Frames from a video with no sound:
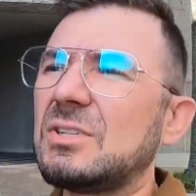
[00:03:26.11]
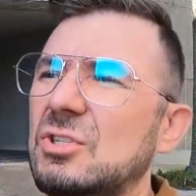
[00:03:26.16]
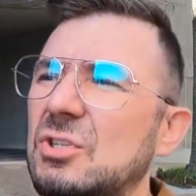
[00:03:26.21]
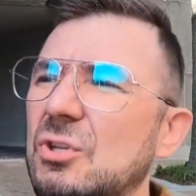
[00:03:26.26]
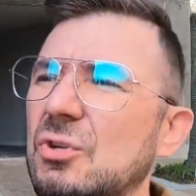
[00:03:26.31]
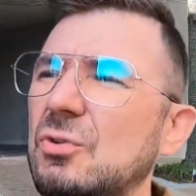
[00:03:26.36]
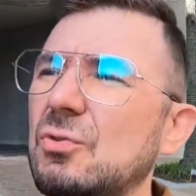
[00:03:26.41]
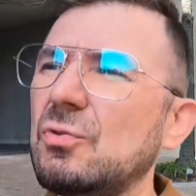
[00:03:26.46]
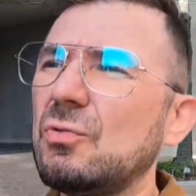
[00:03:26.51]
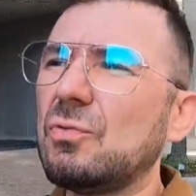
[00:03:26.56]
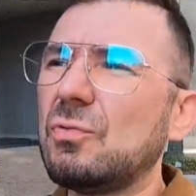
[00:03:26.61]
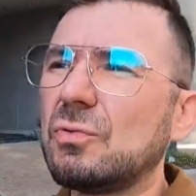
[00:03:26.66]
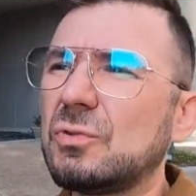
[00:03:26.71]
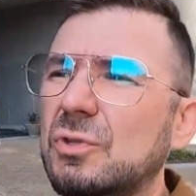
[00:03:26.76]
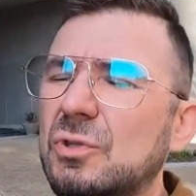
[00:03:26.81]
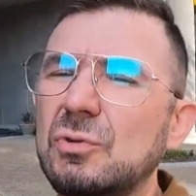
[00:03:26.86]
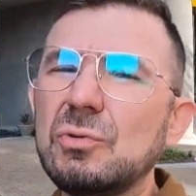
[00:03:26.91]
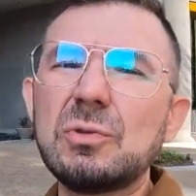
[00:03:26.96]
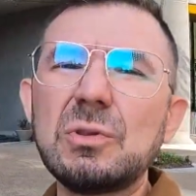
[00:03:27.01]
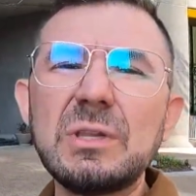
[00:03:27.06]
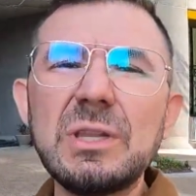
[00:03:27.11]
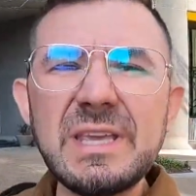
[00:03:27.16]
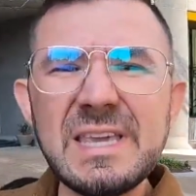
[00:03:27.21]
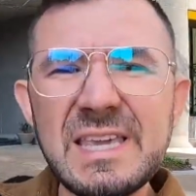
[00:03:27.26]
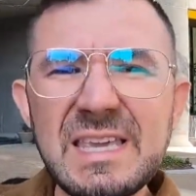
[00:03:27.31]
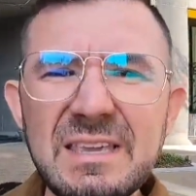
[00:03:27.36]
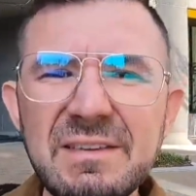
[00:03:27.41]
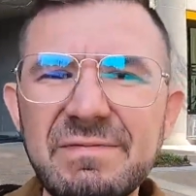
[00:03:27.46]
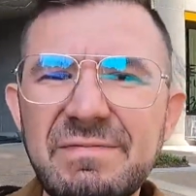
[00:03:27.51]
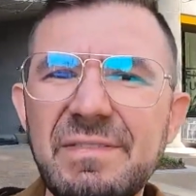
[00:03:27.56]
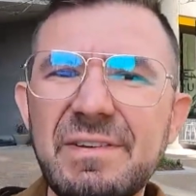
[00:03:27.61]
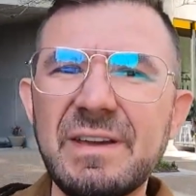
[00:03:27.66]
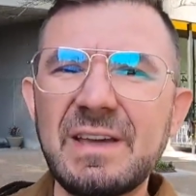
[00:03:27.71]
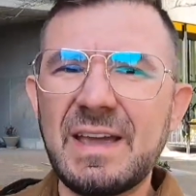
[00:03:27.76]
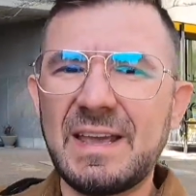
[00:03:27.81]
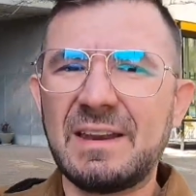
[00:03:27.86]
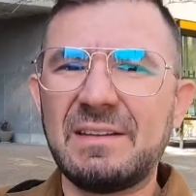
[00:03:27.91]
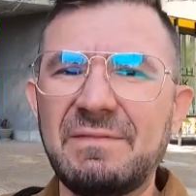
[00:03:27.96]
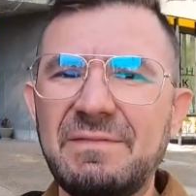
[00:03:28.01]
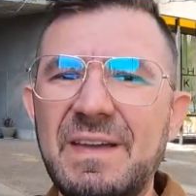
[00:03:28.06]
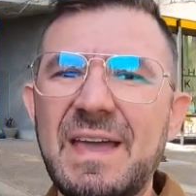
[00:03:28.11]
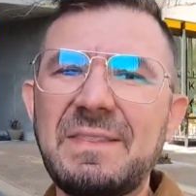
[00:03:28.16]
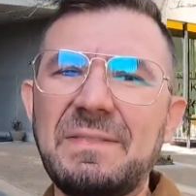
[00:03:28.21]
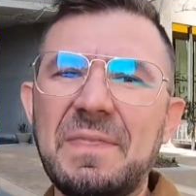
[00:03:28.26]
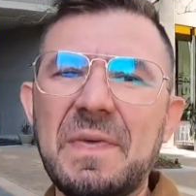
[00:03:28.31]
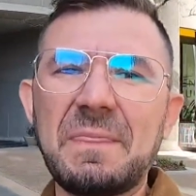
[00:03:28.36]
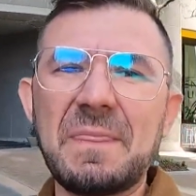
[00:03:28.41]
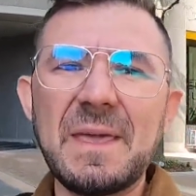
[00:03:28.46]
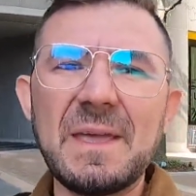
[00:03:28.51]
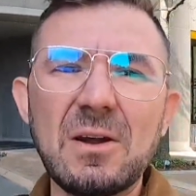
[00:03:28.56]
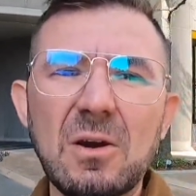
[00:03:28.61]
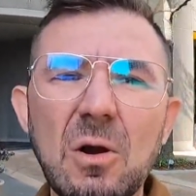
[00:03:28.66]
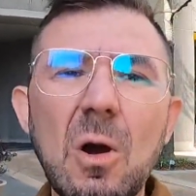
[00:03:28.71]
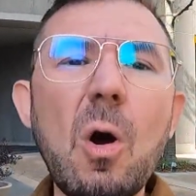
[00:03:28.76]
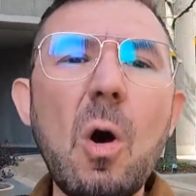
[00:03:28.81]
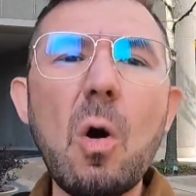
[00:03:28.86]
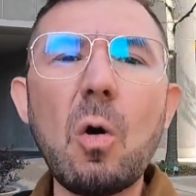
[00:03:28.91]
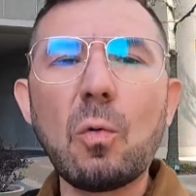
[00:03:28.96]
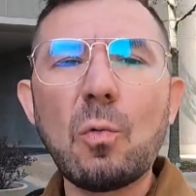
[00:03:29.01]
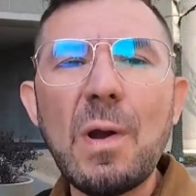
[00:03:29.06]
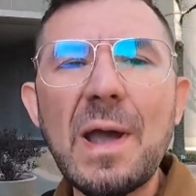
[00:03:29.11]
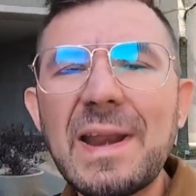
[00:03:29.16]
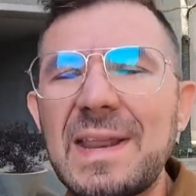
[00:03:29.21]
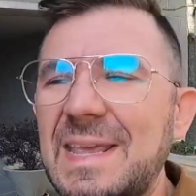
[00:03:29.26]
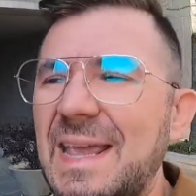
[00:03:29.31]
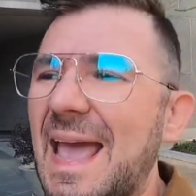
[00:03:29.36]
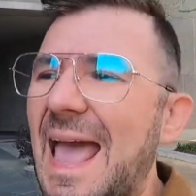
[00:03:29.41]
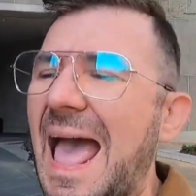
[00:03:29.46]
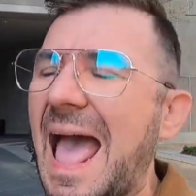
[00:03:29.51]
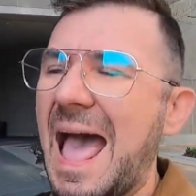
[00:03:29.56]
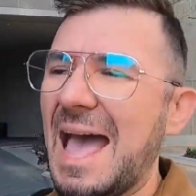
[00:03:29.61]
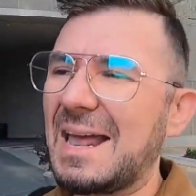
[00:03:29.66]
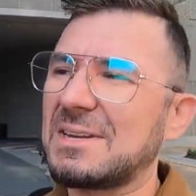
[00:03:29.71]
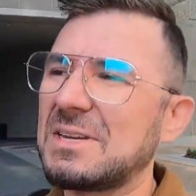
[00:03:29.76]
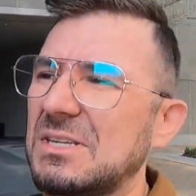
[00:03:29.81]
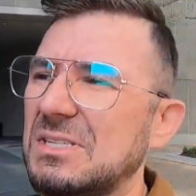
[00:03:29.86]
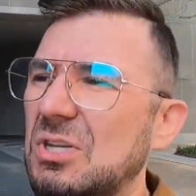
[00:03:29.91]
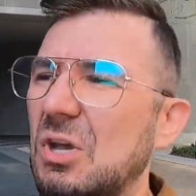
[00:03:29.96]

to leave an event that they are already at.